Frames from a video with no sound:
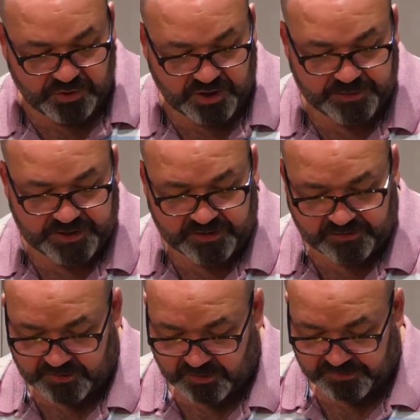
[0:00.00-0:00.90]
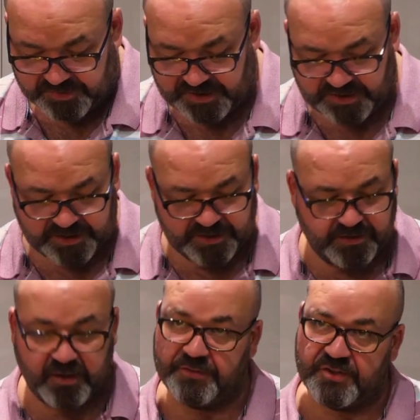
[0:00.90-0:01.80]
going on
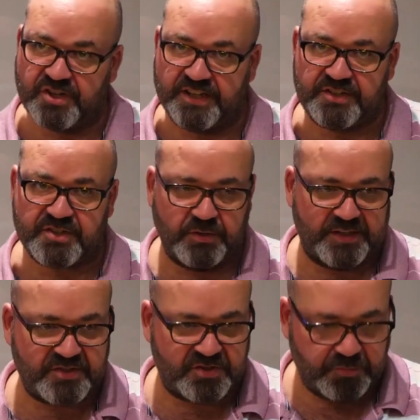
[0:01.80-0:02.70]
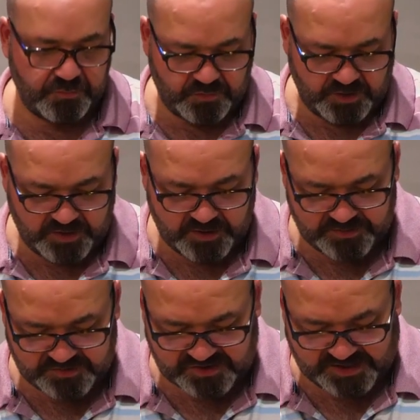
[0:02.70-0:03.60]
the chili. So let's do
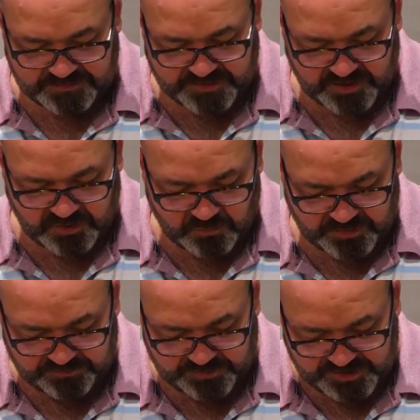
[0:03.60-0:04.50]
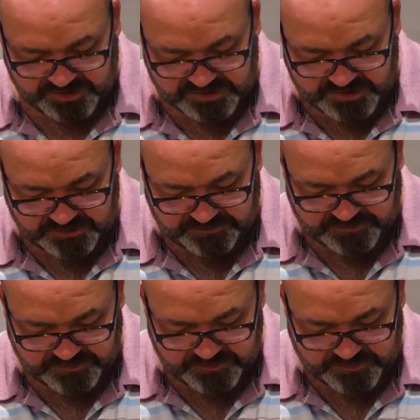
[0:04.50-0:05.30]
the same thing with Ryky's knife.